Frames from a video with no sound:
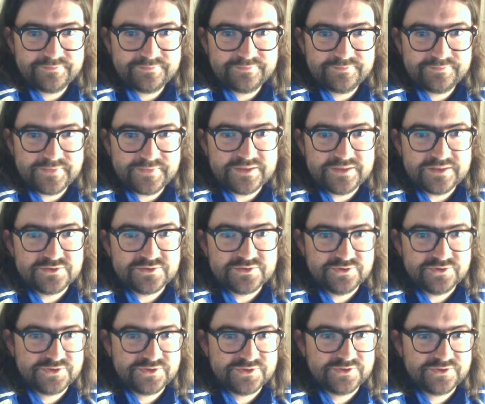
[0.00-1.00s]
it is
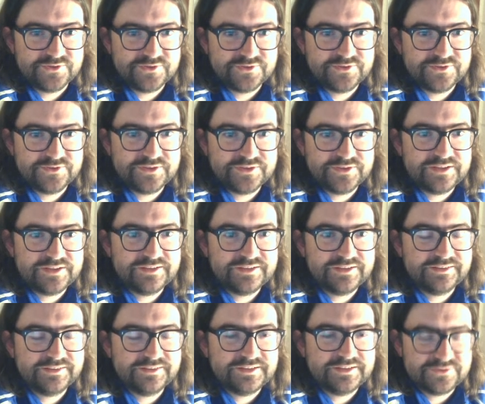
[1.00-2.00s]
Crusoe.
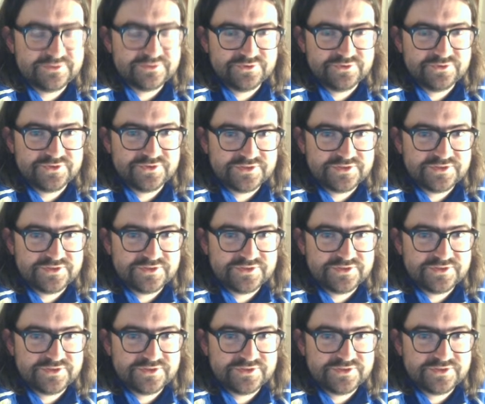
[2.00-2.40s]
It is Caruso